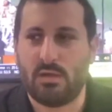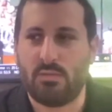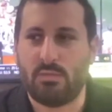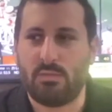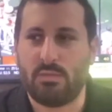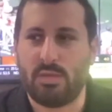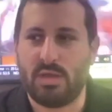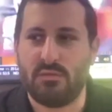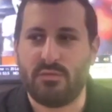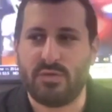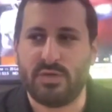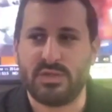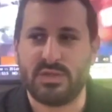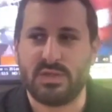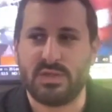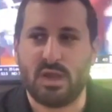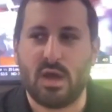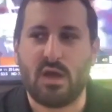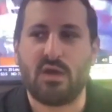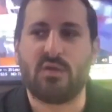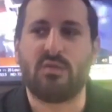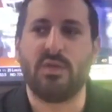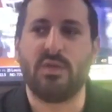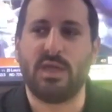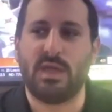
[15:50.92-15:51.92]
If it's an
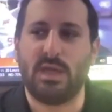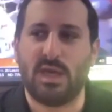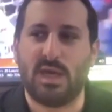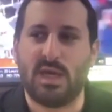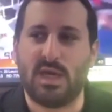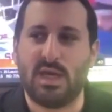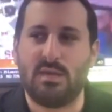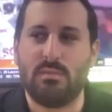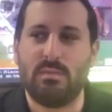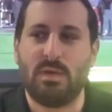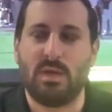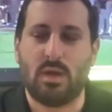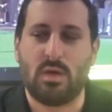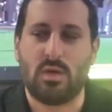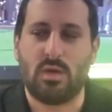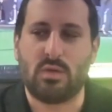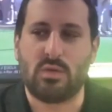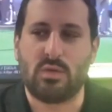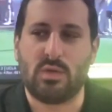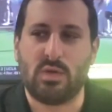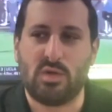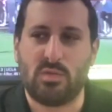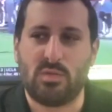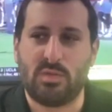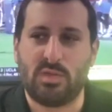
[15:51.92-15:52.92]
ugly game and
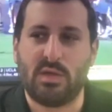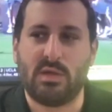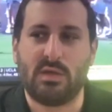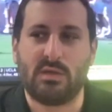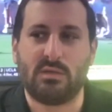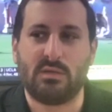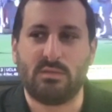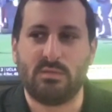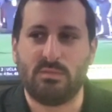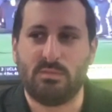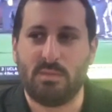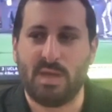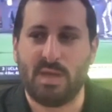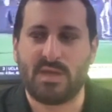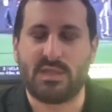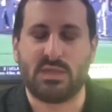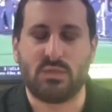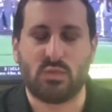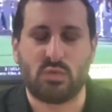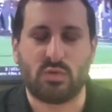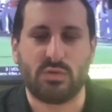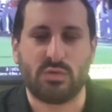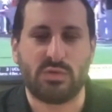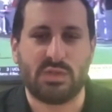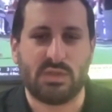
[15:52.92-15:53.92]
Oklahoma makes
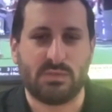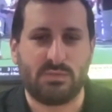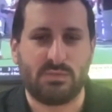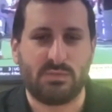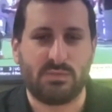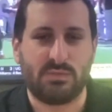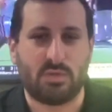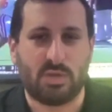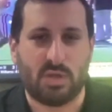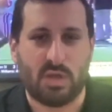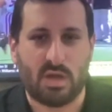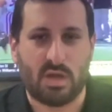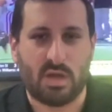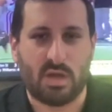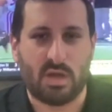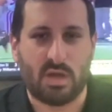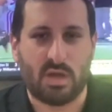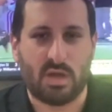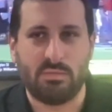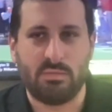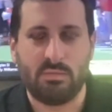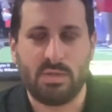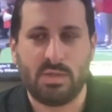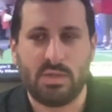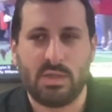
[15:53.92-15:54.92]
it real difficult on
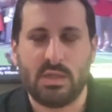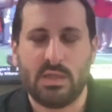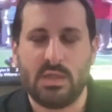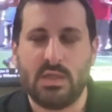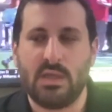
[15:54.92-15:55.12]
them,